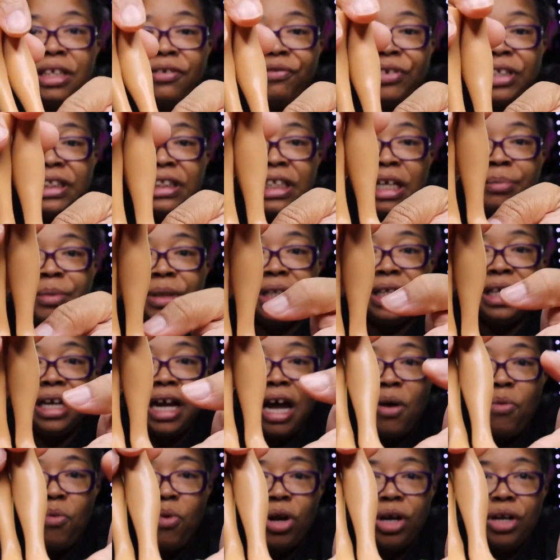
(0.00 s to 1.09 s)
if it's something that
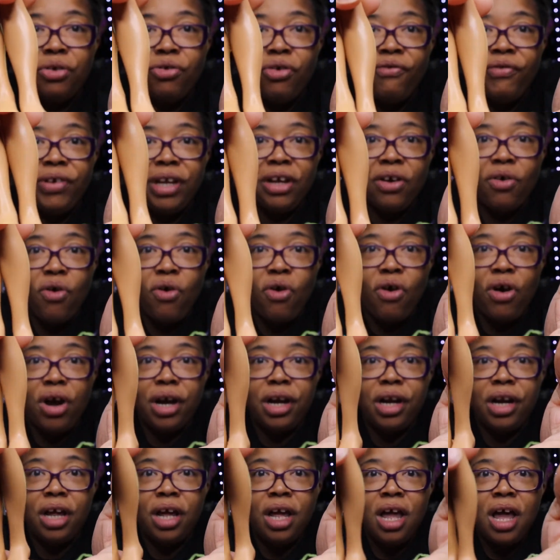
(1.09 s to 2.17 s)
I want to do a video
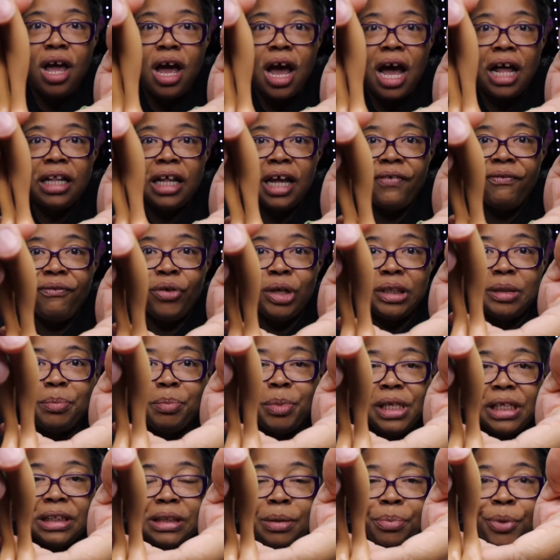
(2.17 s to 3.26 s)
on. I like for it to
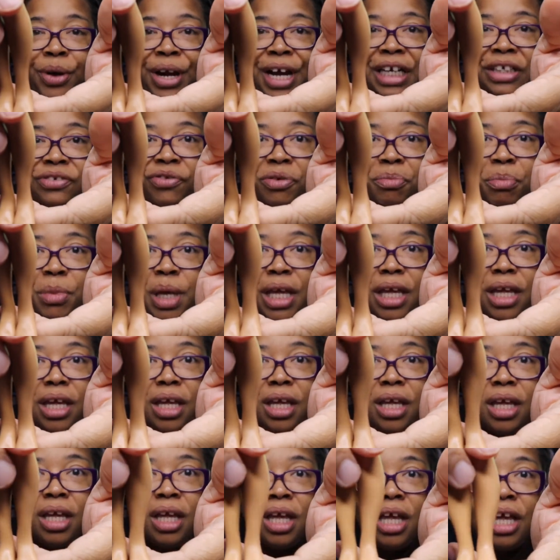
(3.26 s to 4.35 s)
be a surprise for me.
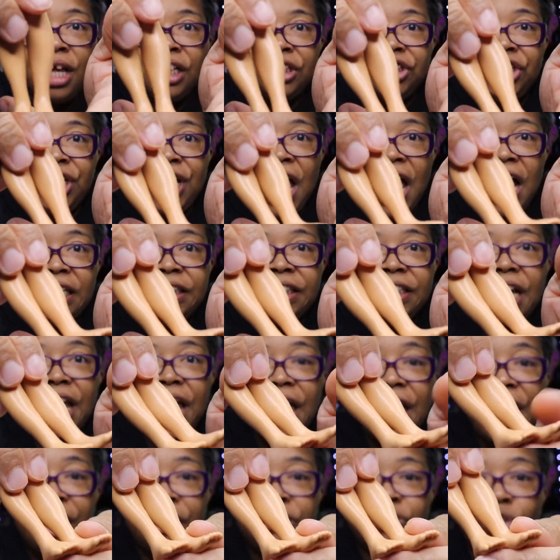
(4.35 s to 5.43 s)
She has an
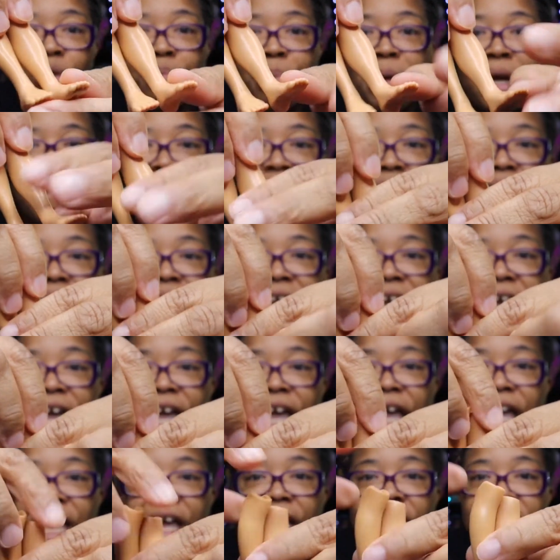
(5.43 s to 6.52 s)
extra pair of
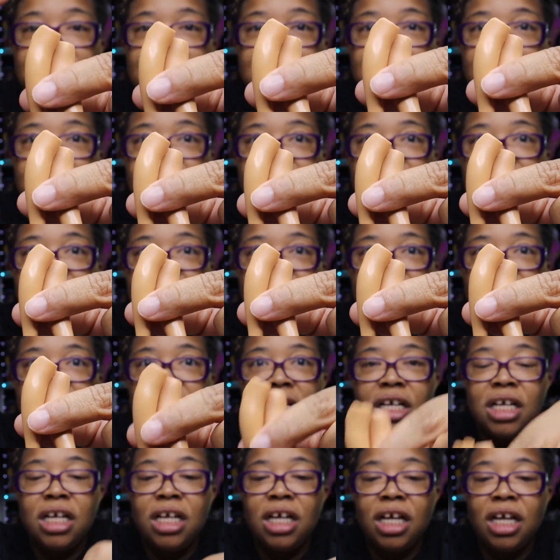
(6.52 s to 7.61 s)
legs.
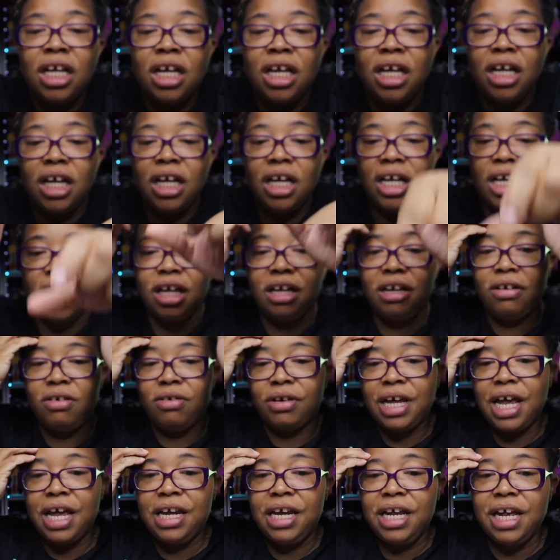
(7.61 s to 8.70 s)

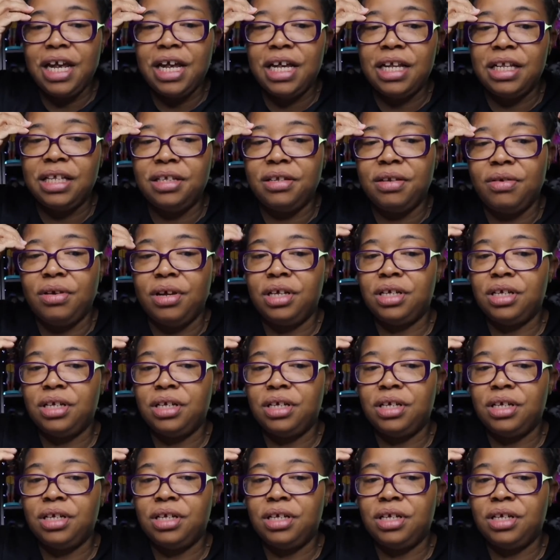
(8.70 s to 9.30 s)
Okay, then.